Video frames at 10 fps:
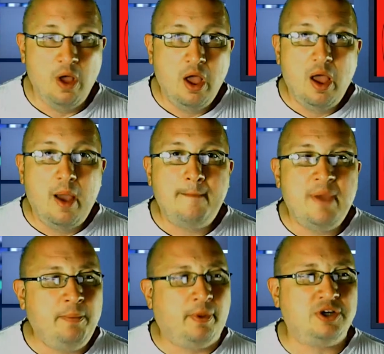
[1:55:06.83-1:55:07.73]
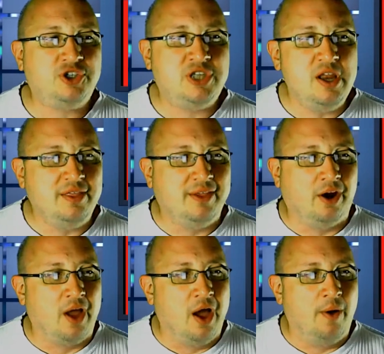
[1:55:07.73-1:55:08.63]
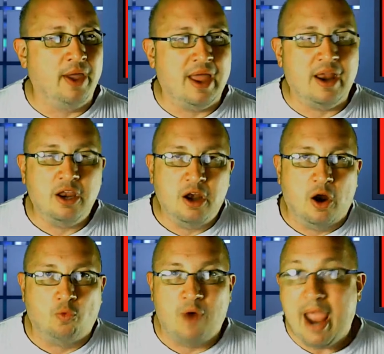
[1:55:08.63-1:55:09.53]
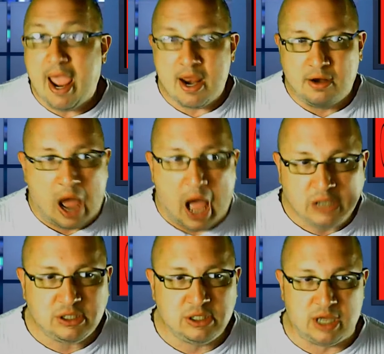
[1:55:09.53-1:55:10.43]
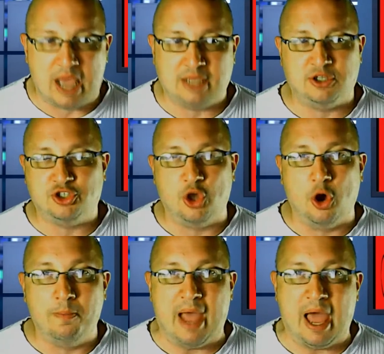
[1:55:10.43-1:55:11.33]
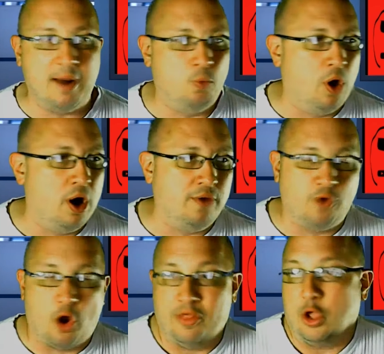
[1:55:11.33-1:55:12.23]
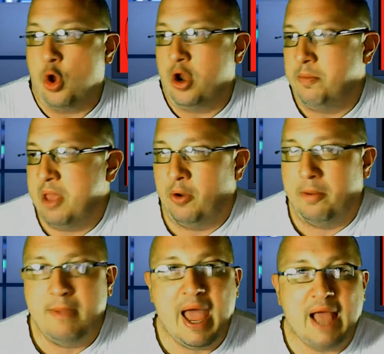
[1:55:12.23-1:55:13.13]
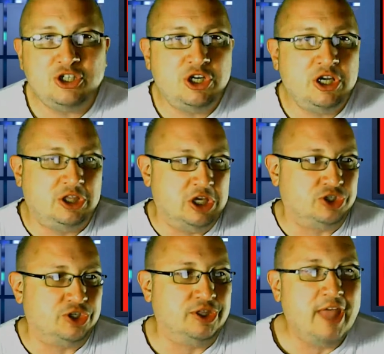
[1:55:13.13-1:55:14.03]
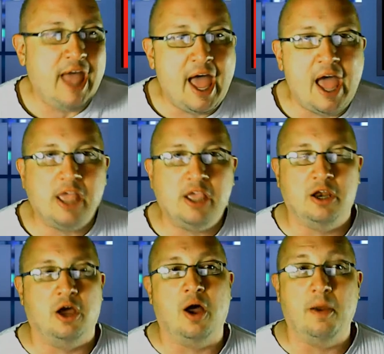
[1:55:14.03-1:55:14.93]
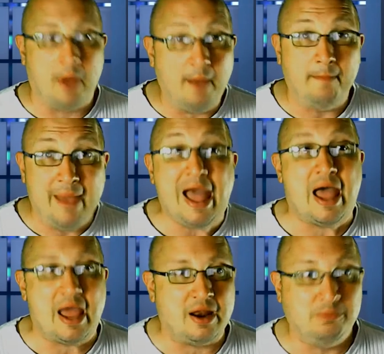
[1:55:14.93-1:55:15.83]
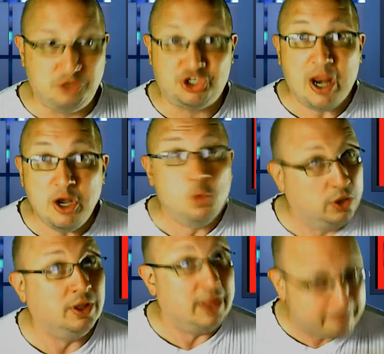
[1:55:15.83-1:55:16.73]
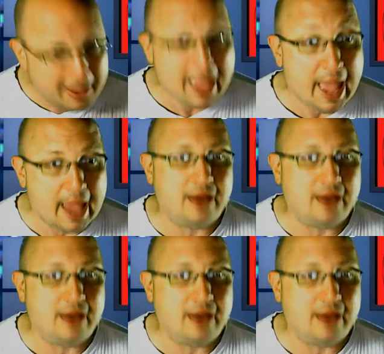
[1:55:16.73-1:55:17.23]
people are sitting there going, and red oxidizes so bad. I'm worried, are they going to be able to match it? This and that. I'm mad. I'm genuinely mad.